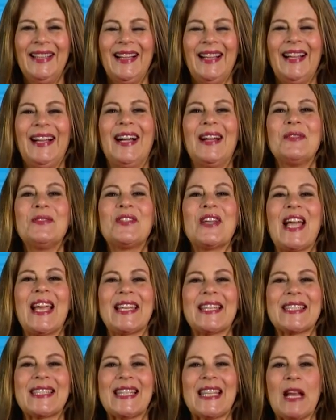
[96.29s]
I'm
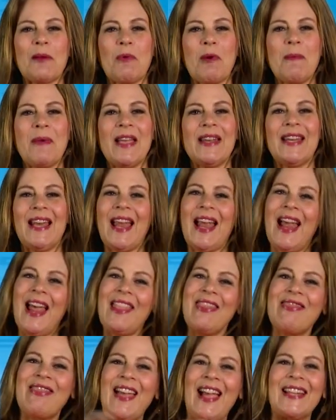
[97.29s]
Janice Lieberman,
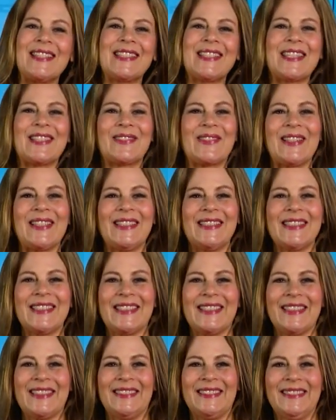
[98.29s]
and that's the real
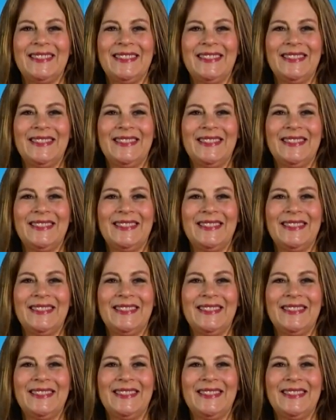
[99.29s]
deal.